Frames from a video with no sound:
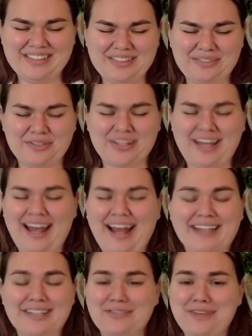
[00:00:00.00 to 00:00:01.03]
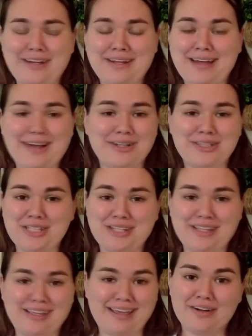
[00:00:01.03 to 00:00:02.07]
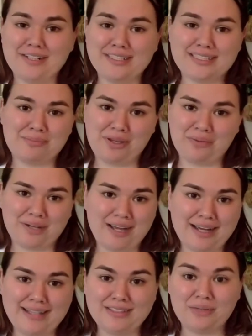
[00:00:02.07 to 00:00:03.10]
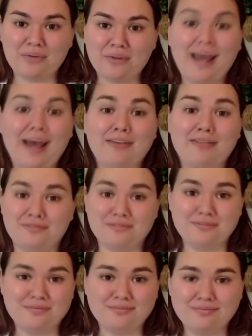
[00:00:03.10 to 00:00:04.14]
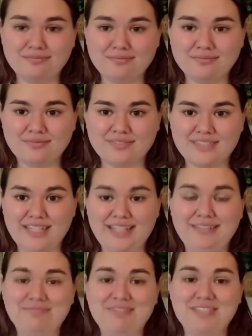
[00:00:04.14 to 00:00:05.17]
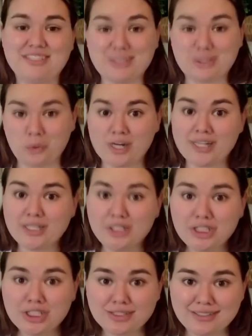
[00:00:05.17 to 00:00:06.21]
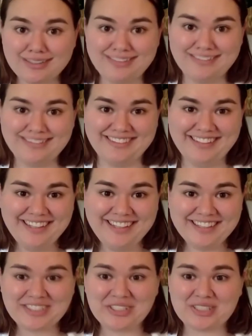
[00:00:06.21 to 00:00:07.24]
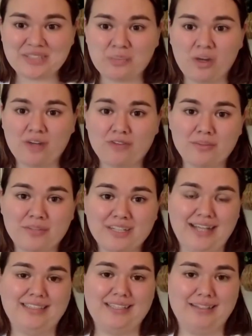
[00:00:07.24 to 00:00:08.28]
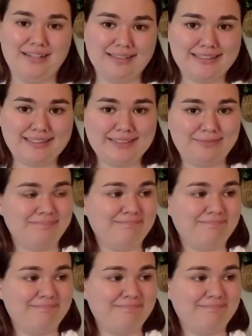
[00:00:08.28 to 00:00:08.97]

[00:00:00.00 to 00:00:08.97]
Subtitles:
for the activated energy that carries me when I don't have the storage to just work from connectedness.